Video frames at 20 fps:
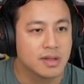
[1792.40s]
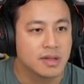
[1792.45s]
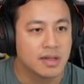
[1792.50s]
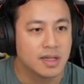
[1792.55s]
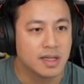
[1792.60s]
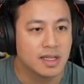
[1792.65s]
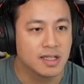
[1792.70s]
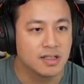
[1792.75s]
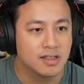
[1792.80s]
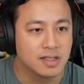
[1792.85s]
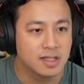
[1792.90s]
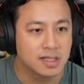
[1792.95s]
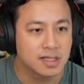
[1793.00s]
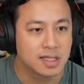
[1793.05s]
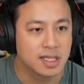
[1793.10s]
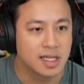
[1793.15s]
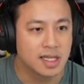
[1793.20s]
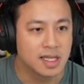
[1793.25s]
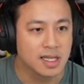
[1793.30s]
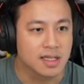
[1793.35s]

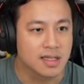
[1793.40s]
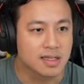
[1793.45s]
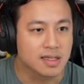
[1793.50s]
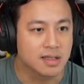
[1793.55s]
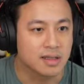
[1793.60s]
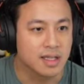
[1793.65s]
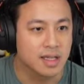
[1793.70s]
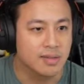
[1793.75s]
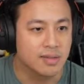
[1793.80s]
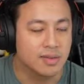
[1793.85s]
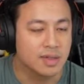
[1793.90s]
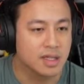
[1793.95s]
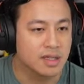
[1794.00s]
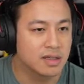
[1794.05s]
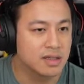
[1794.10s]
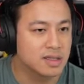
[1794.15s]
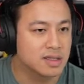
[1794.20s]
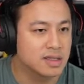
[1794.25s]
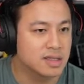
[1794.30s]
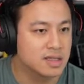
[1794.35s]
interesting. So yep,
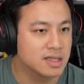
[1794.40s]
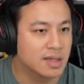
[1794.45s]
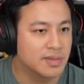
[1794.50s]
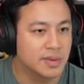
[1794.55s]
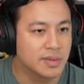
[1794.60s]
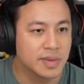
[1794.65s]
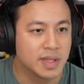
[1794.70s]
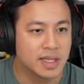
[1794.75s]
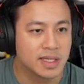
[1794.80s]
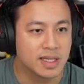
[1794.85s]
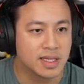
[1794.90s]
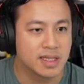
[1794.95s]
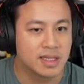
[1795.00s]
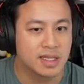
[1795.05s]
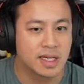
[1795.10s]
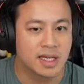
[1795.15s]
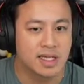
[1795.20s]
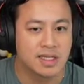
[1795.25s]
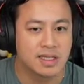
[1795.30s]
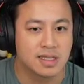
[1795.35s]
here's the sample plugin
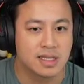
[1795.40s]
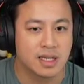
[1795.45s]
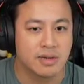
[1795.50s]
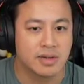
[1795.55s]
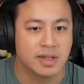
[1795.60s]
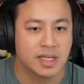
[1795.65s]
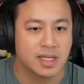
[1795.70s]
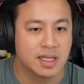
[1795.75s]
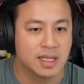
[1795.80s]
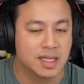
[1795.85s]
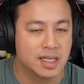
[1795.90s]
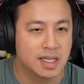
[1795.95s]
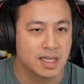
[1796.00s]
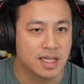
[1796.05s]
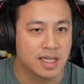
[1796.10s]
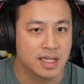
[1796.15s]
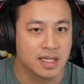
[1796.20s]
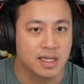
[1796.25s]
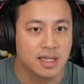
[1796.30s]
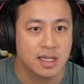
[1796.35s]
dice, and when I click
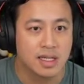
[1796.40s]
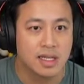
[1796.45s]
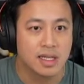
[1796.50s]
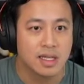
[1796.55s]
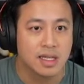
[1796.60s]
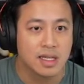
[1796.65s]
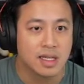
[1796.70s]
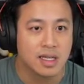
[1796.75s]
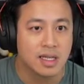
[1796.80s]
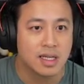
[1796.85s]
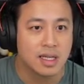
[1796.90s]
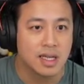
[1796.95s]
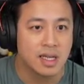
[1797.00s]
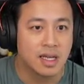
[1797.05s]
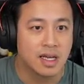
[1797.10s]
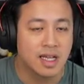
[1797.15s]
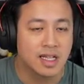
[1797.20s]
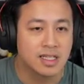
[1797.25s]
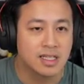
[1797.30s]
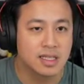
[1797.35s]
it, it
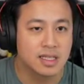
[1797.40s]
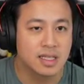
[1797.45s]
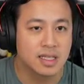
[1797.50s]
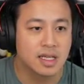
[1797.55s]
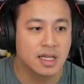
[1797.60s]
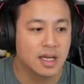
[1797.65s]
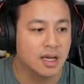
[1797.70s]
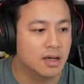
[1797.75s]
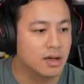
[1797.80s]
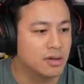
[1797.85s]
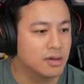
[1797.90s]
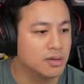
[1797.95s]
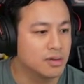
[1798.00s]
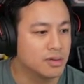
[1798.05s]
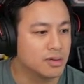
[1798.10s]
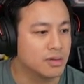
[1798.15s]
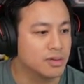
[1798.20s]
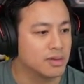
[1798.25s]
actually, oh,